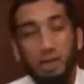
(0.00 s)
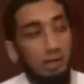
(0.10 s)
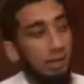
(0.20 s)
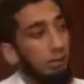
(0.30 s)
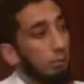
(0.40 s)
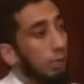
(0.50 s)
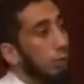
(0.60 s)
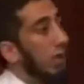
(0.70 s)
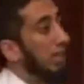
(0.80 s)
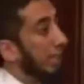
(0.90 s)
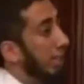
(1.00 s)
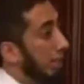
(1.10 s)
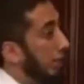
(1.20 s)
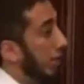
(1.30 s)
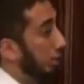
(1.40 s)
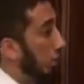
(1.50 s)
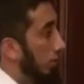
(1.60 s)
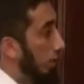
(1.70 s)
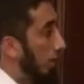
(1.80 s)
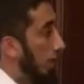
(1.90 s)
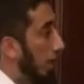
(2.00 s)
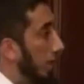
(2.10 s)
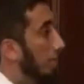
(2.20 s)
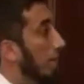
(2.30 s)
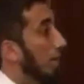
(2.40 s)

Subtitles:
The translation says most of the time,